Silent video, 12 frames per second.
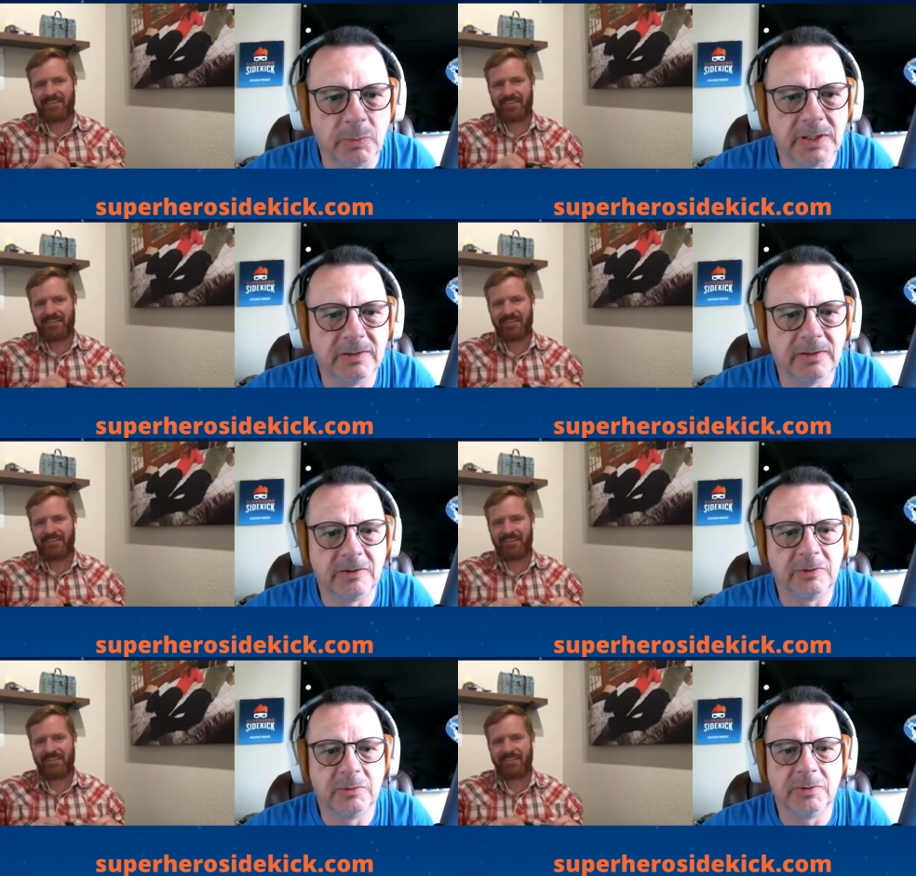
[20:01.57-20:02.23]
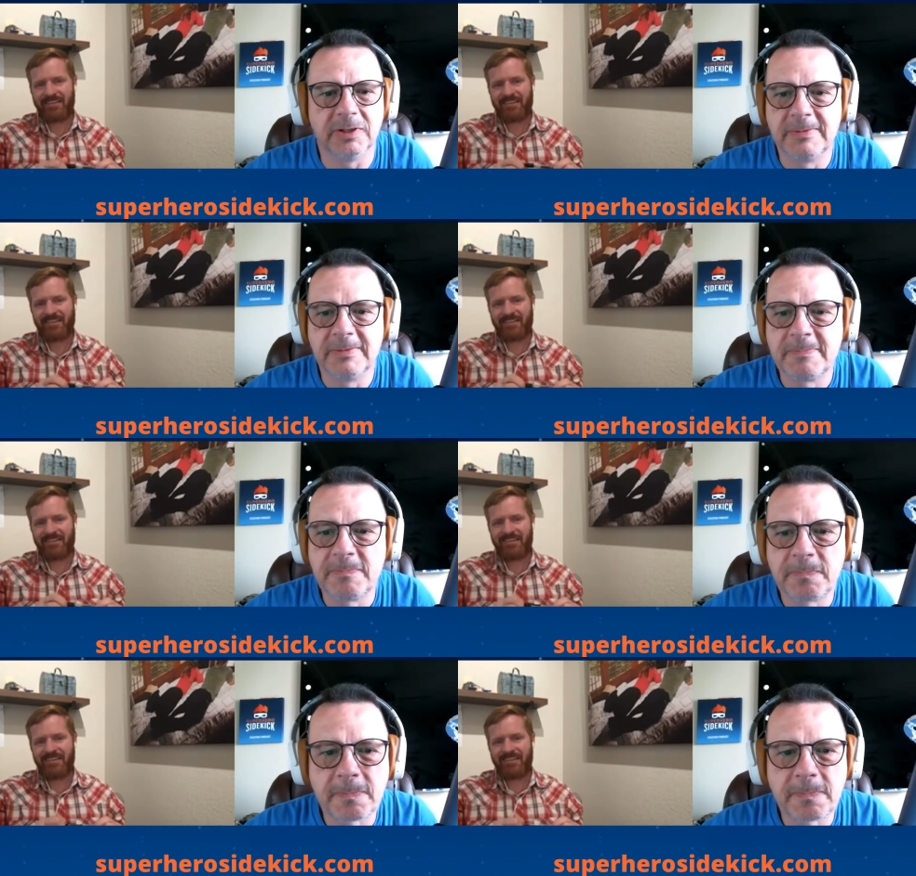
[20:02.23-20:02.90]
Speaker 1: the wheel and do a,
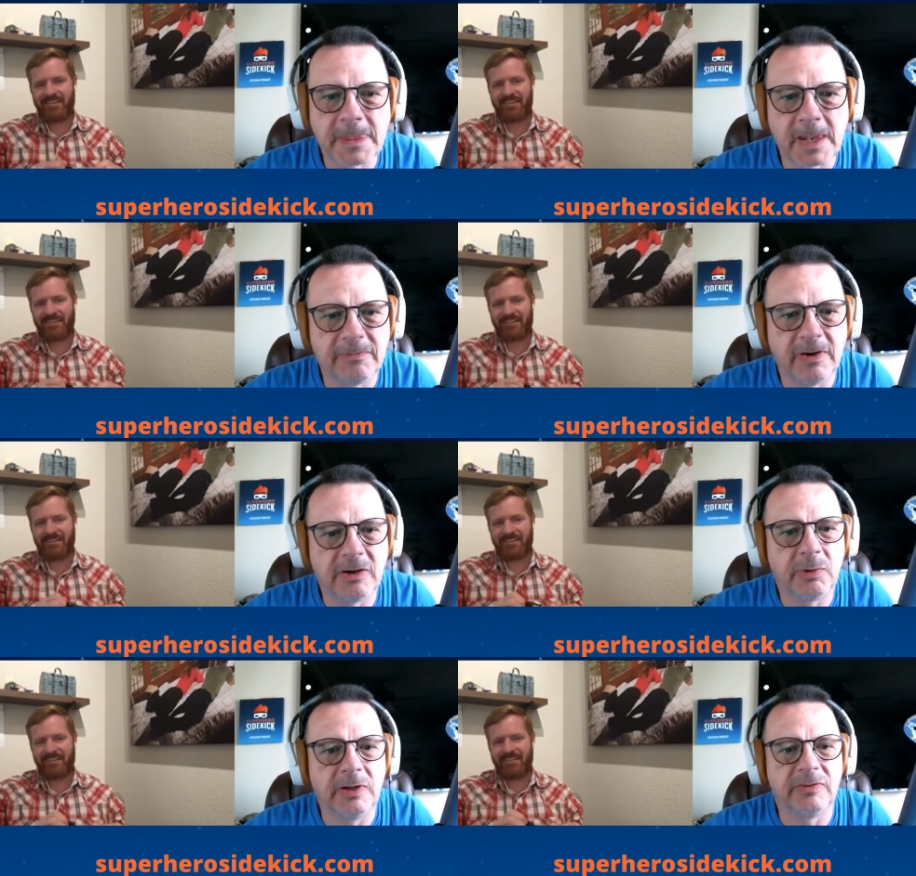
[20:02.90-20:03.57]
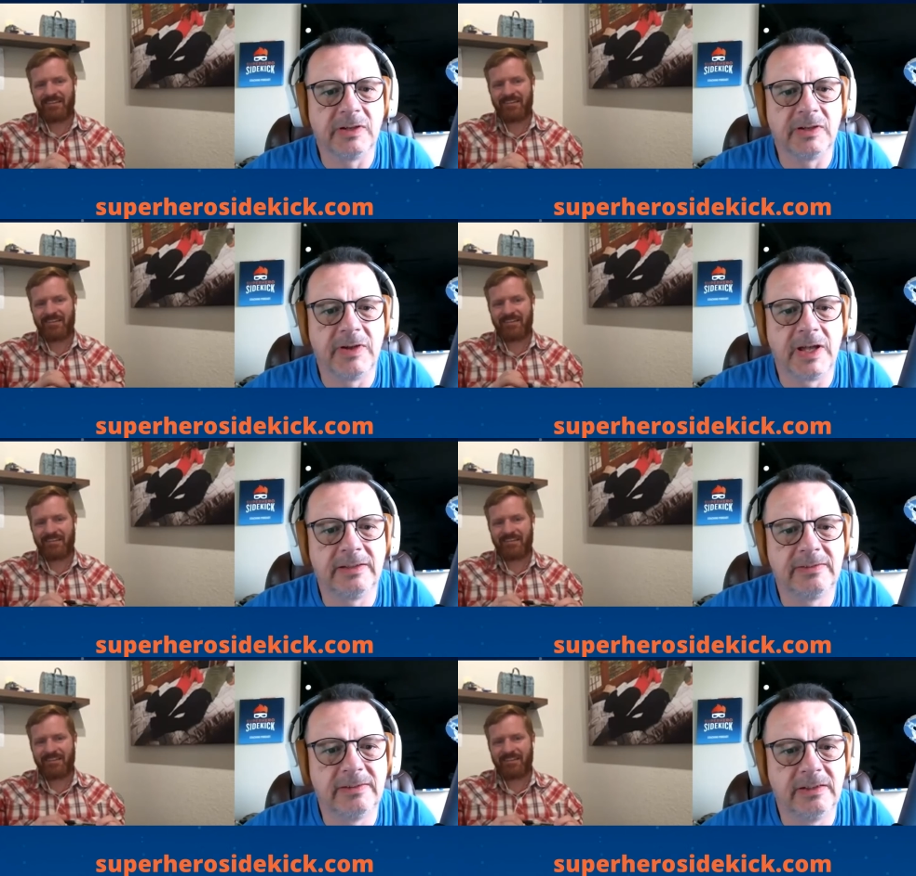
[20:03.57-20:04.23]
a fundraising
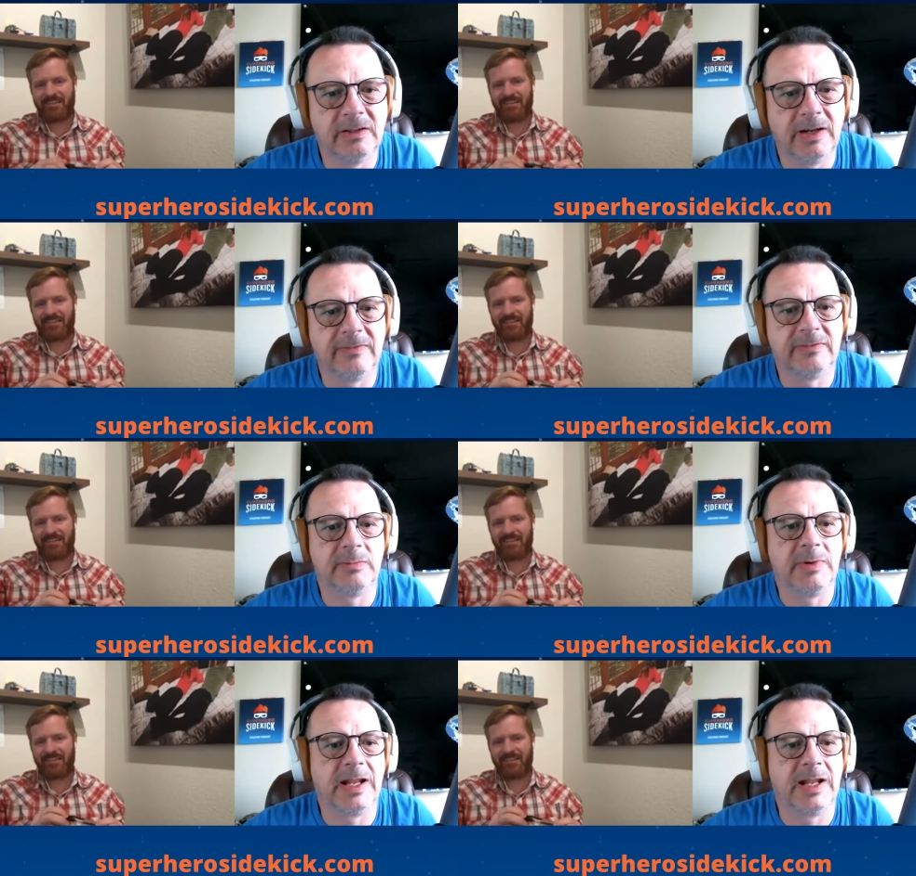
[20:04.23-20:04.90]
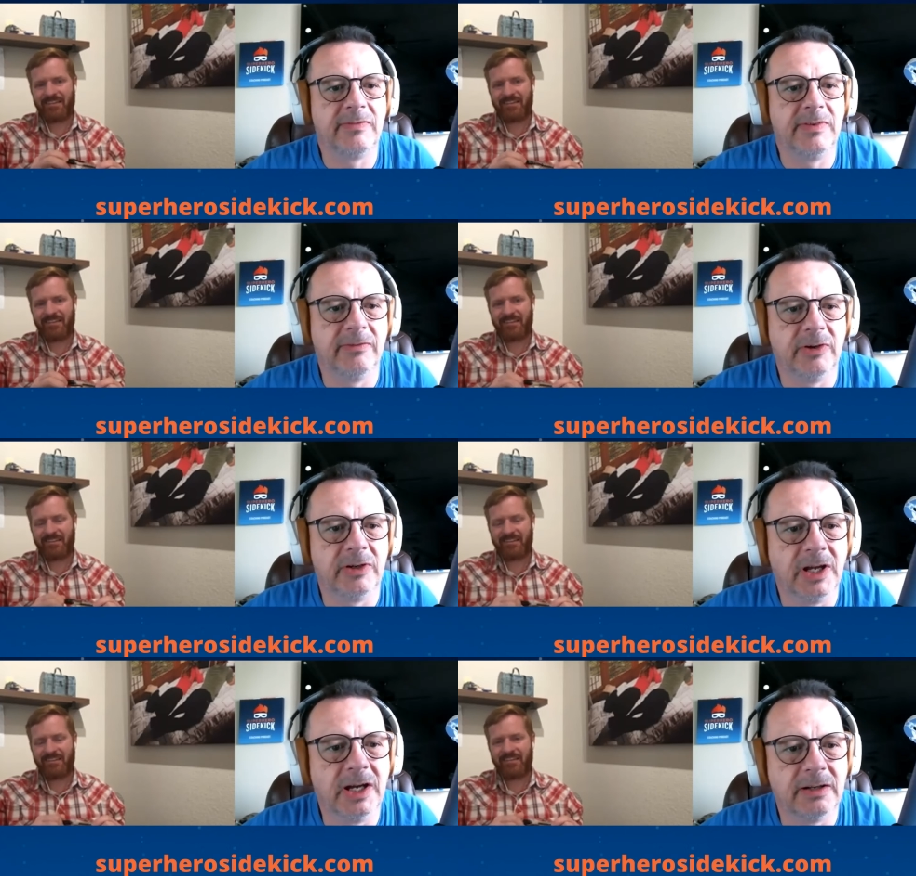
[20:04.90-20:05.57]
event, you know I have to admit I've never
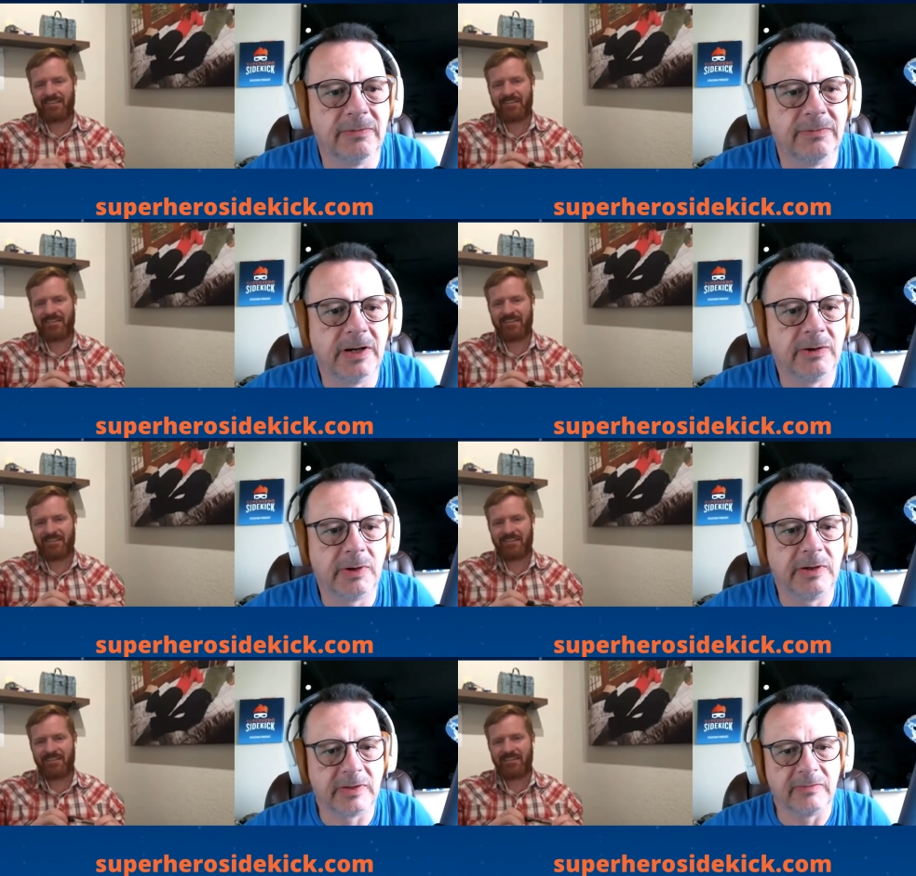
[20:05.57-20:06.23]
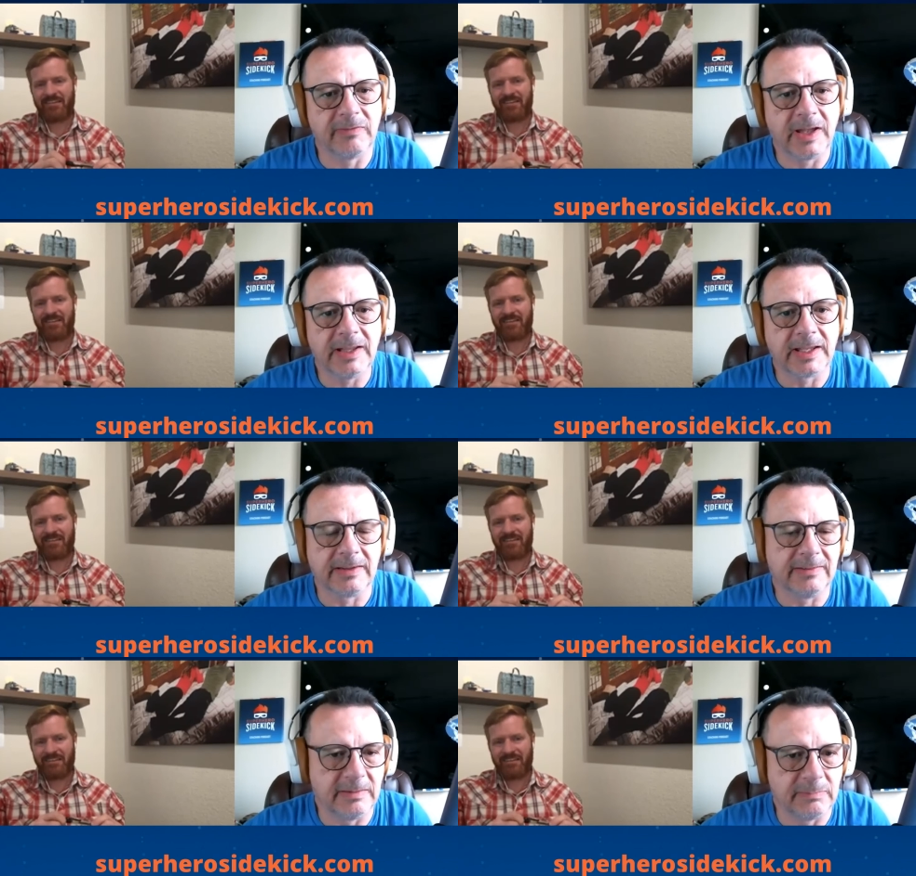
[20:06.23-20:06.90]
done a fundraising event
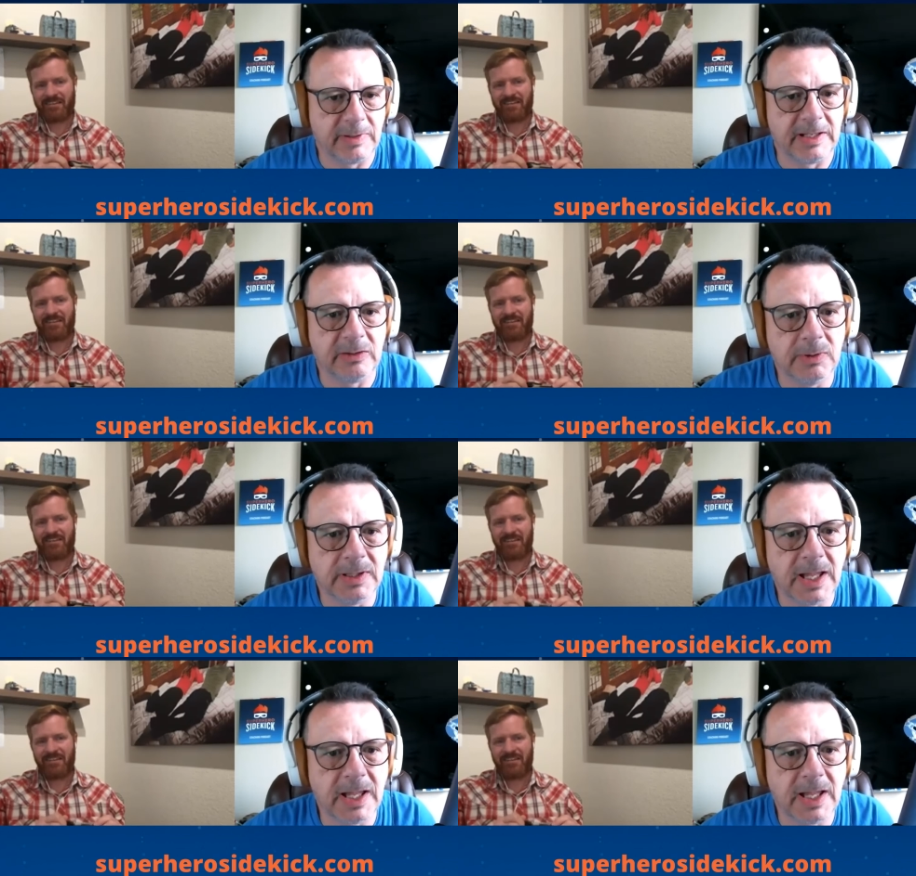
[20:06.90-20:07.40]
like this. I've been to a